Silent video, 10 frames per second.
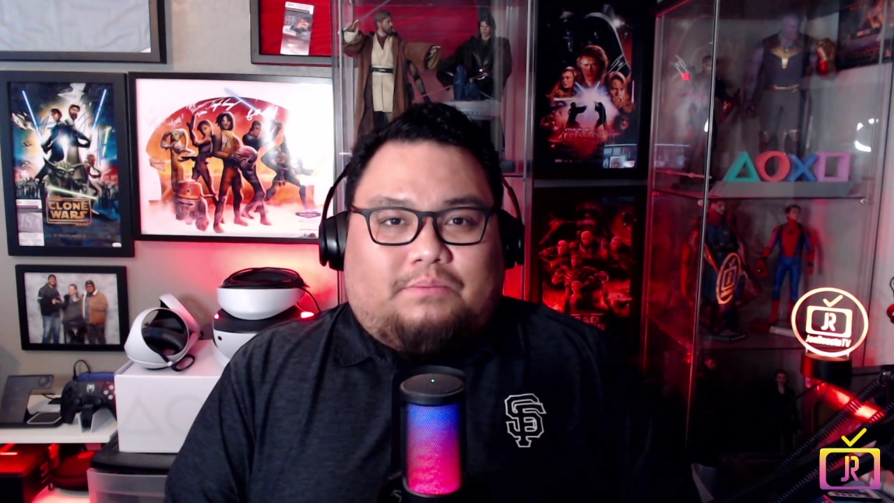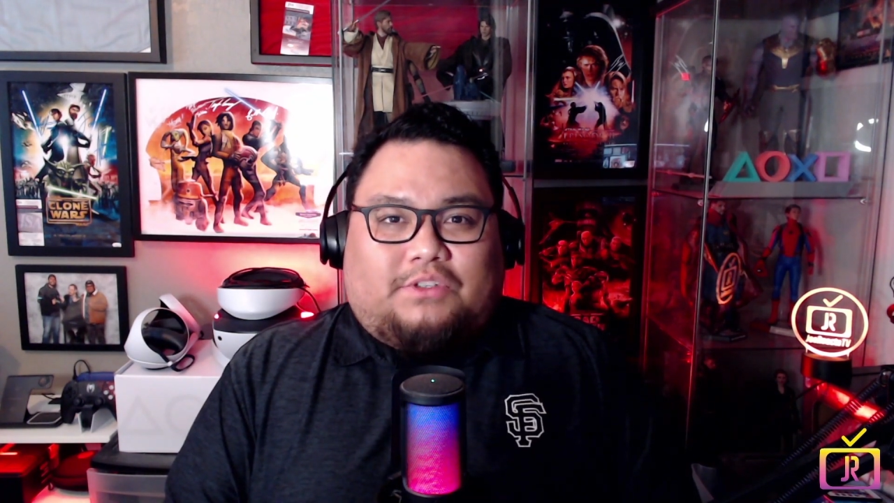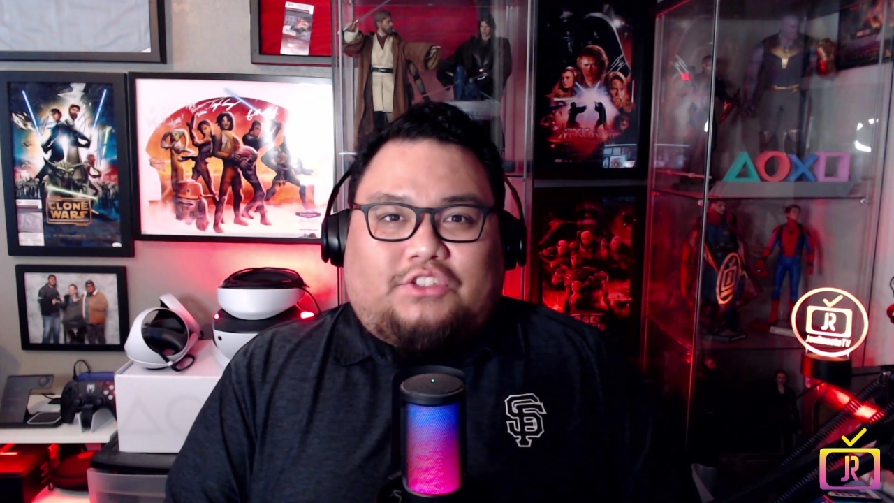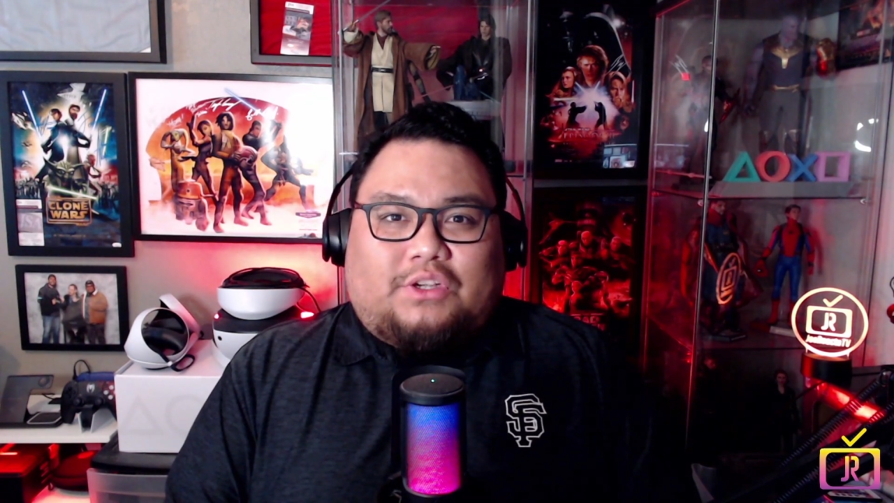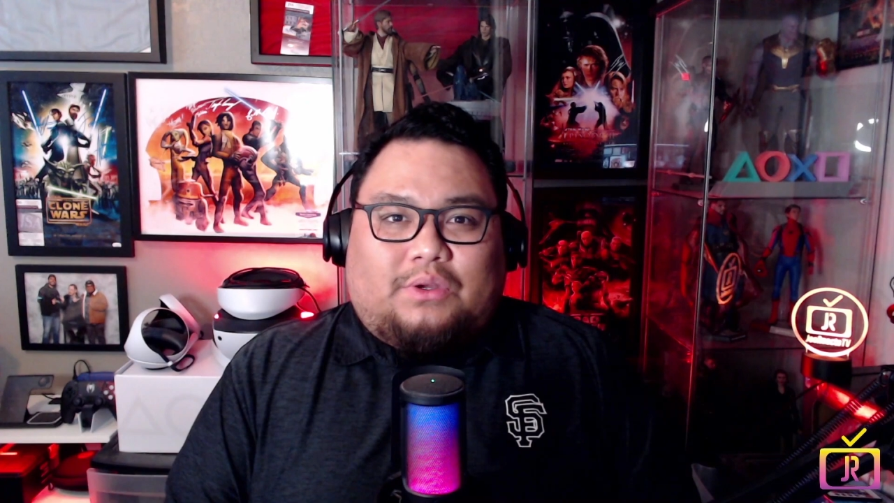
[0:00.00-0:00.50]

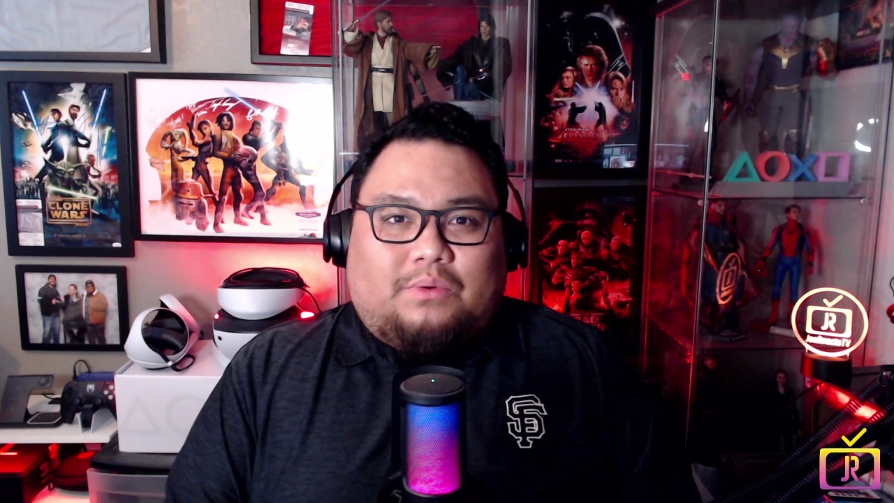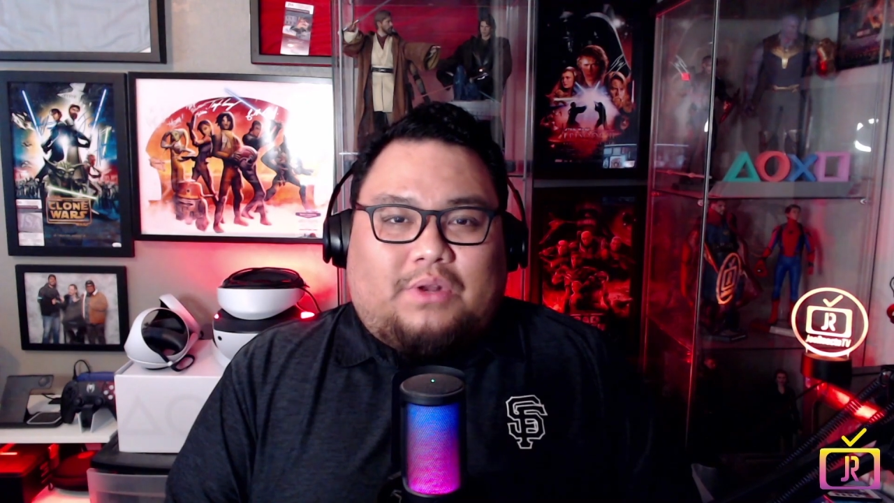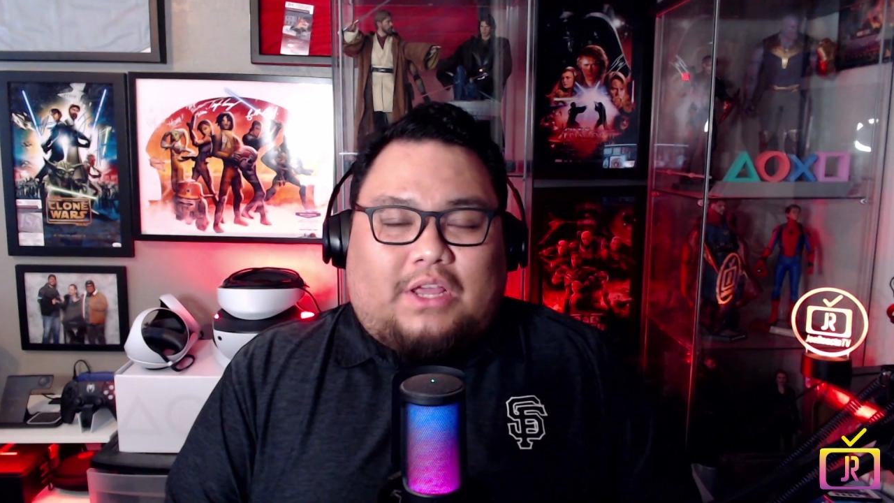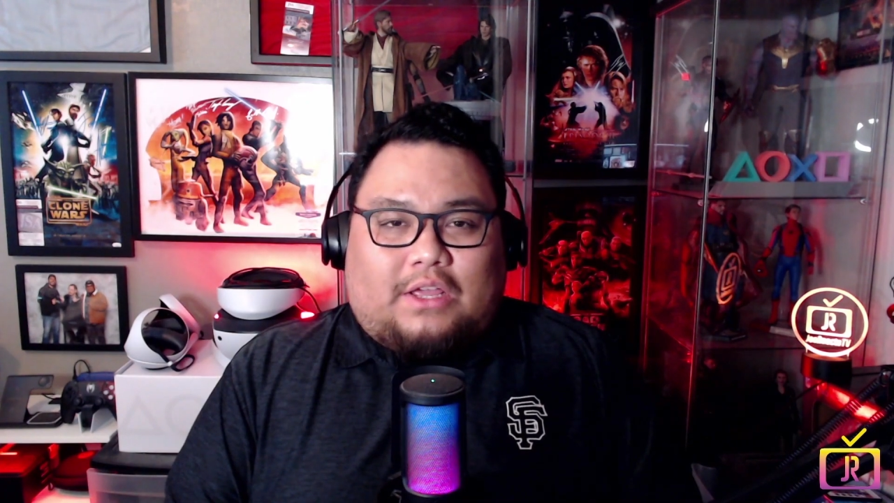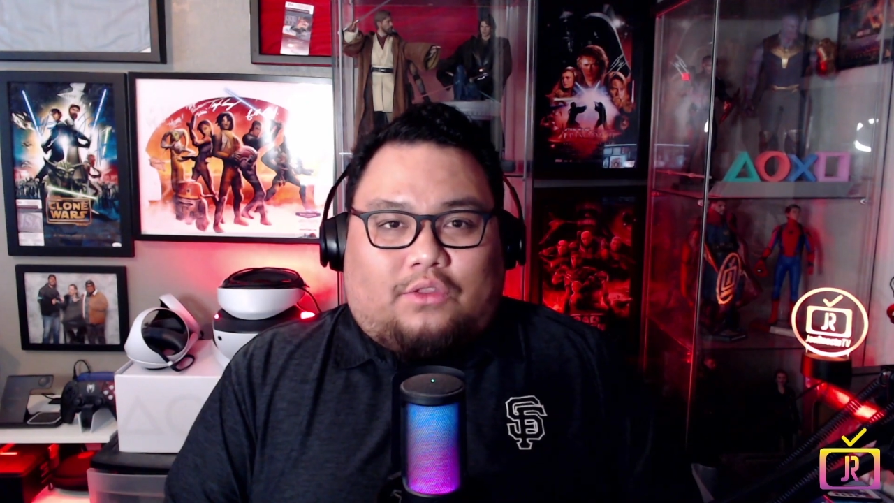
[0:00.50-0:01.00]
Michonne
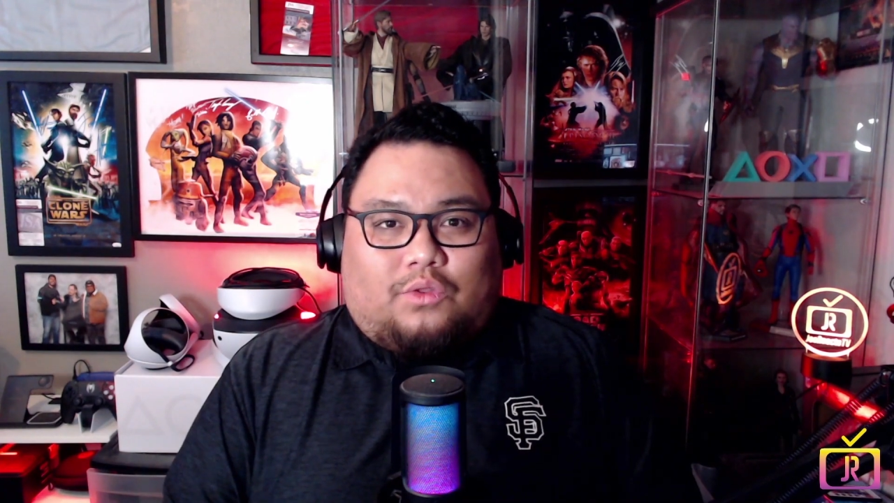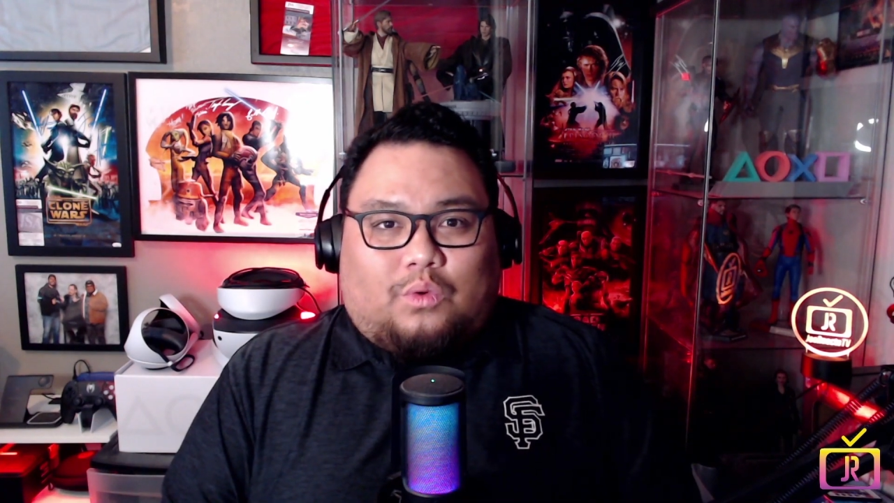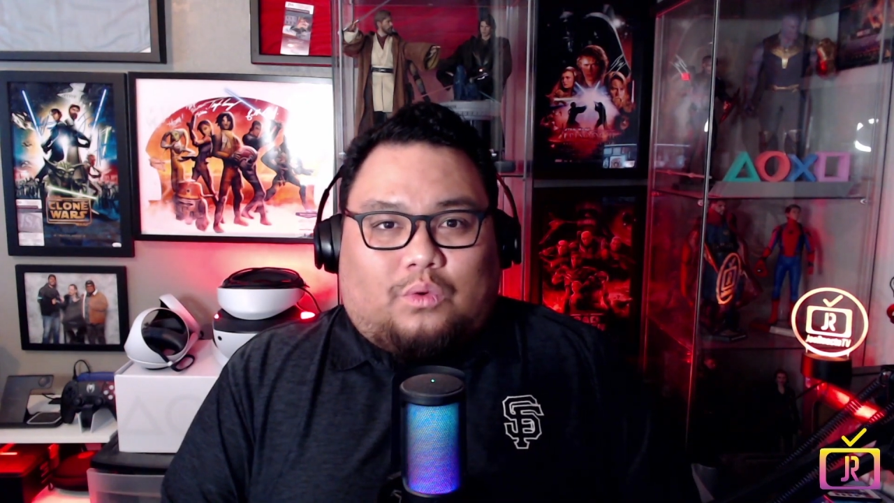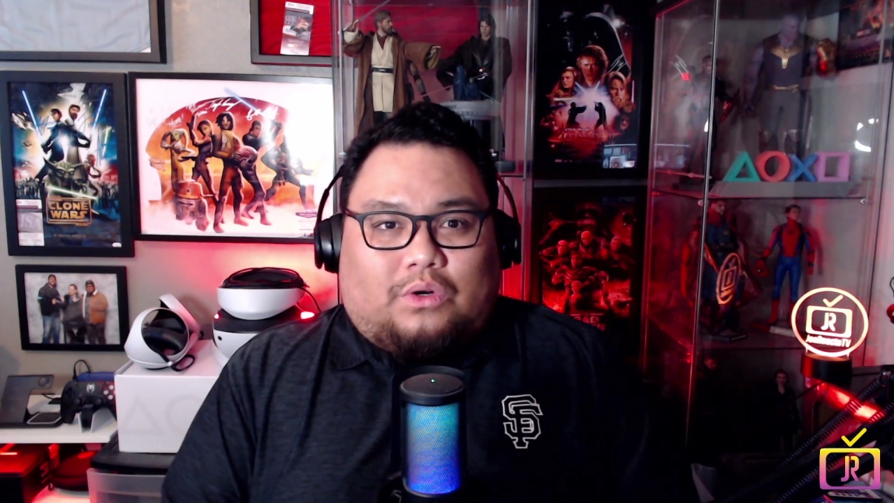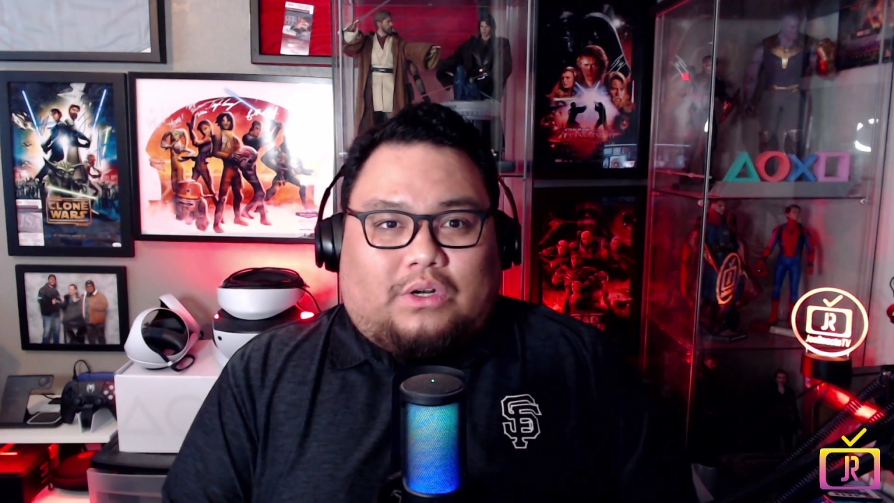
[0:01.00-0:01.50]
and
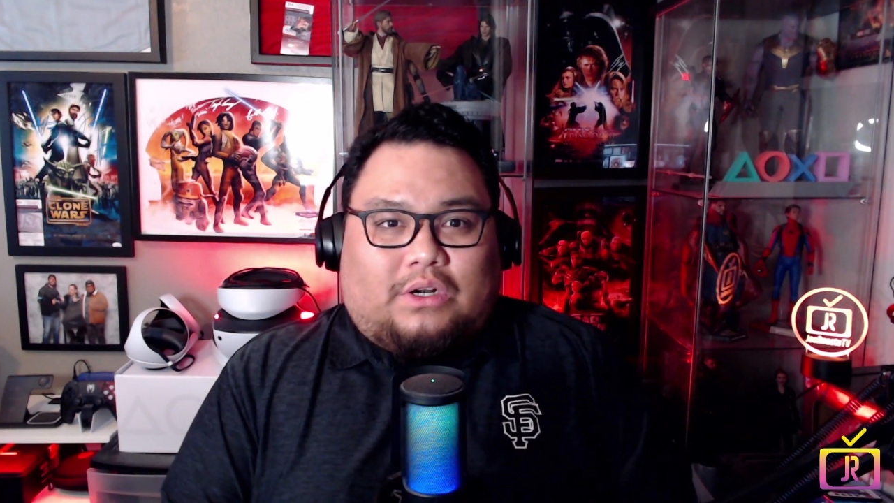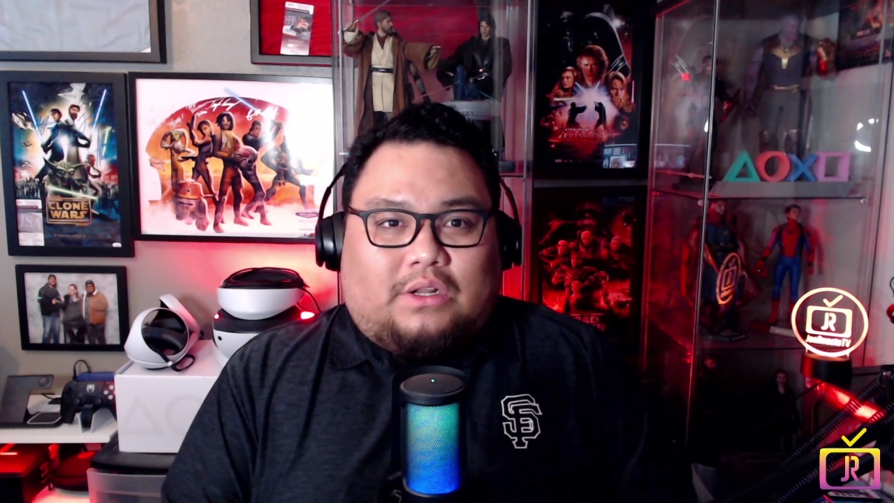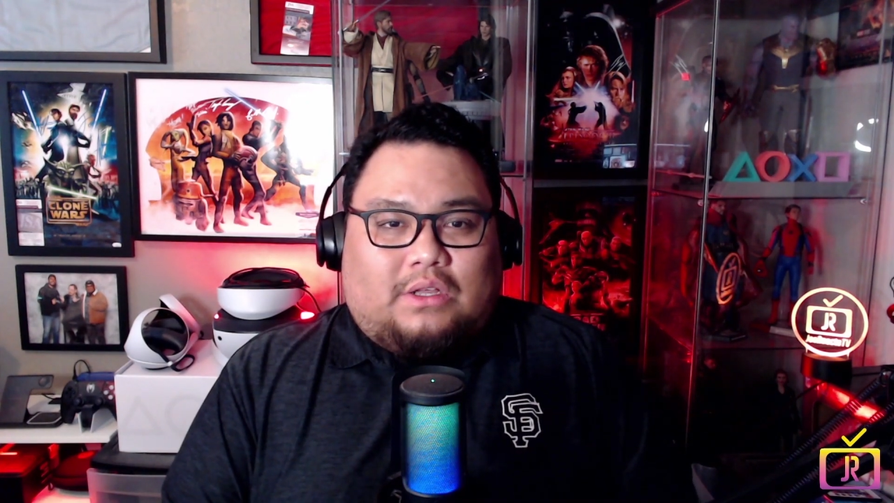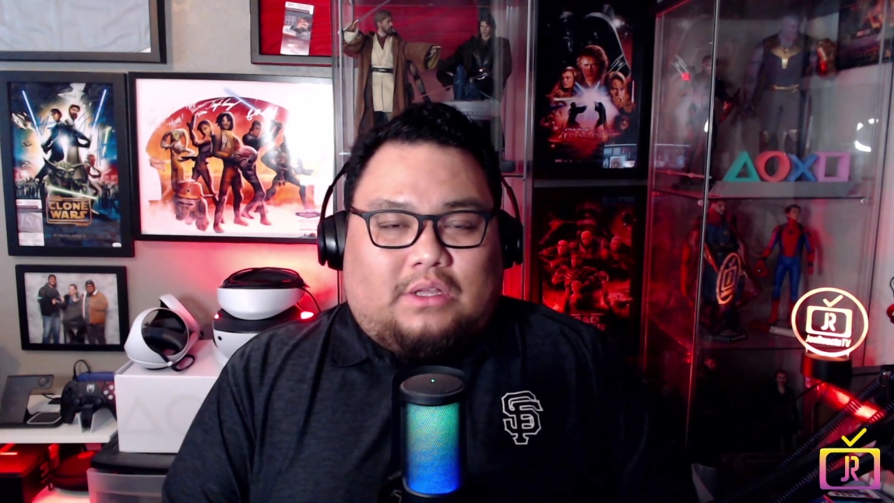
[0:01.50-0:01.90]
Thorn,